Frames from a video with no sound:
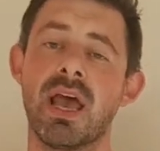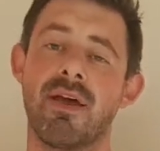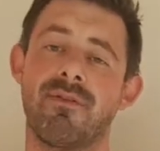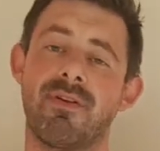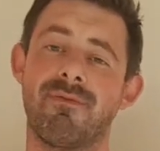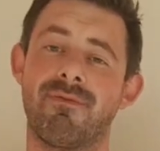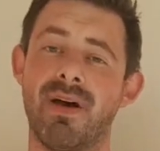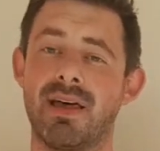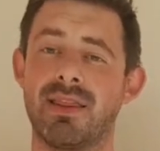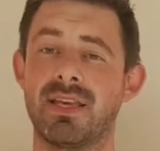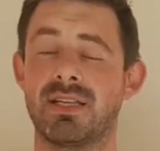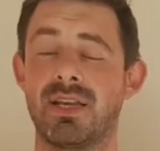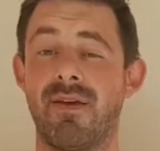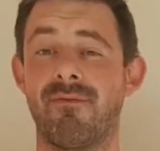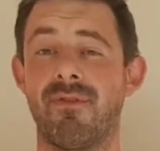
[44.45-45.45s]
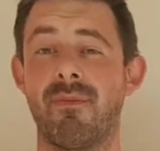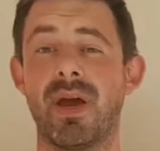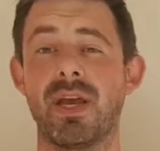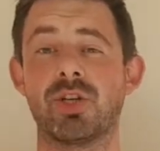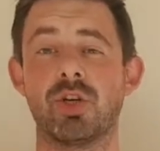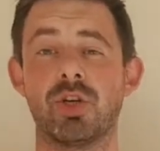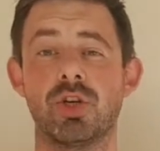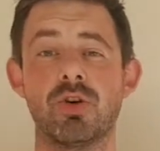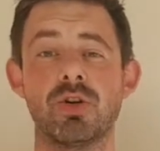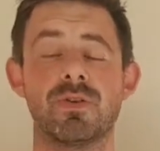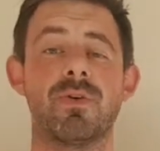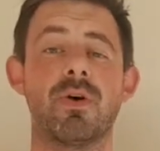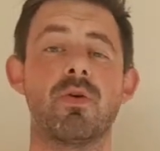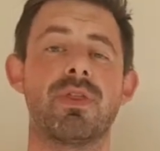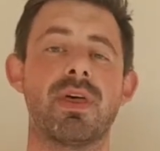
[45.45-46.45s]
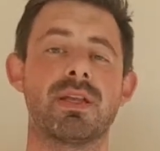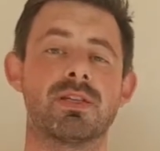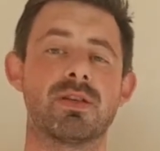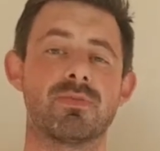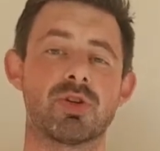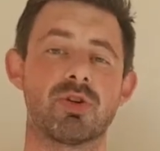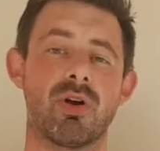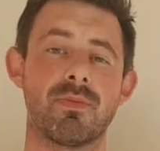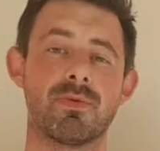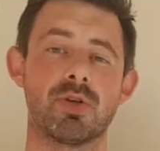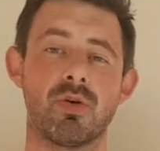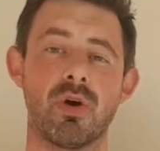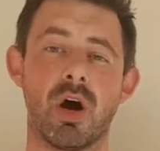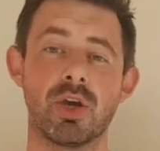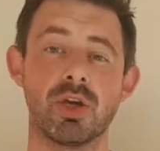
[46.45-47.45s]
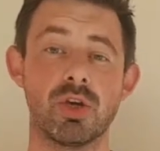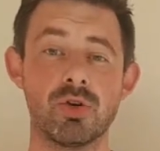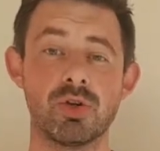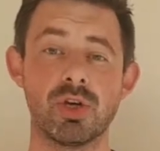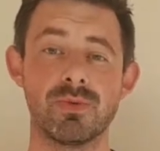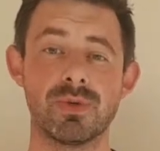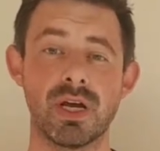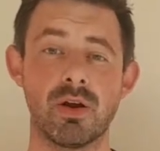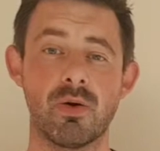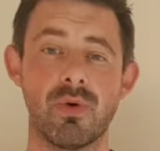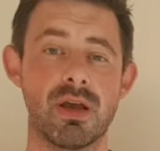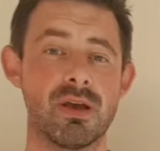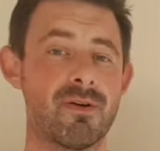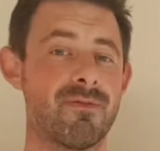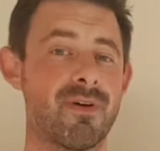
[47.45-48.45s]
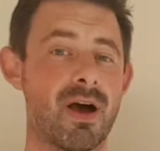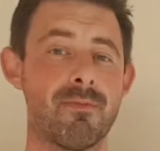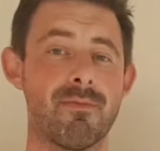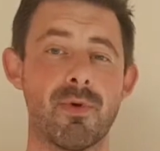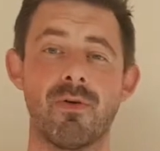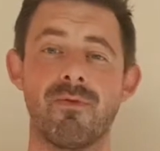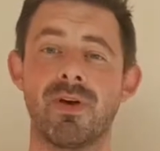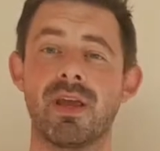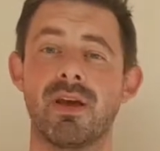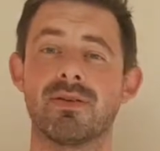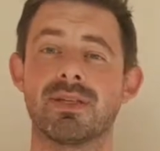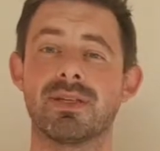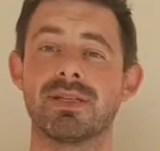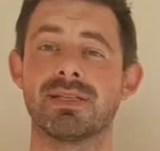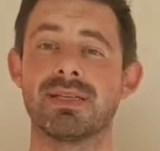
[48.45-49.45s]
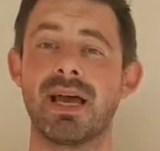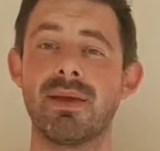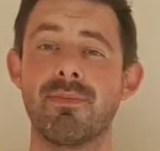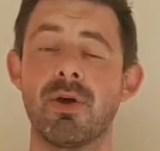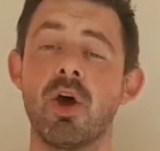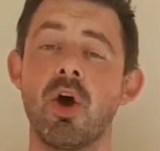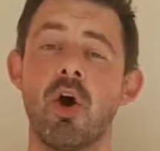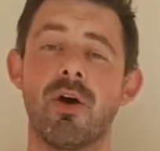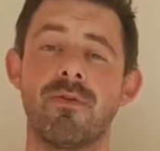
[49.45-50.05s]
If you found this information useful, then subscribe to our YouTube channel where you'll find more videos the same.